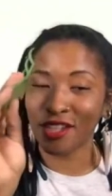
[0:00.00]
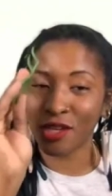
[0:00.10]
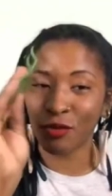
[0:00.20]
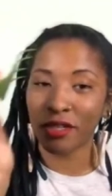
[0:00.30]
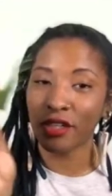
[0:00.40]

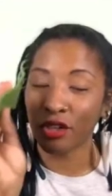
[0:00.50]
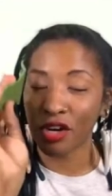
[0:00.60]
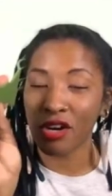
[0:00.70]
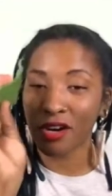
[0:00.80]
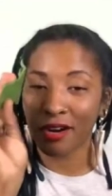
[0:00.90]
keep one in your
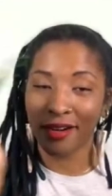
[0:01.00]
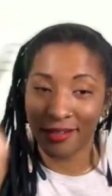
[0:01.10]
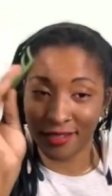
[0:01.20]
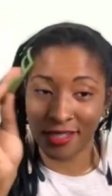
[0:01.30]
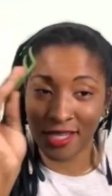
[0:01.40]

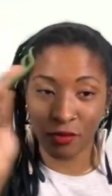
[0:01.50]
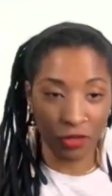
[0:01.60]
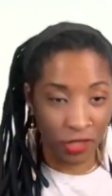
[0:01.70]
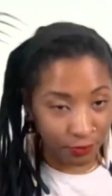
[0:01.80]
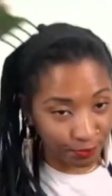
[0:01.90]
car, keep
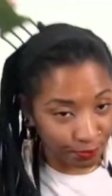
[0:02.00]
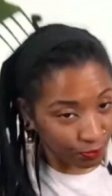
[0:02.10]
one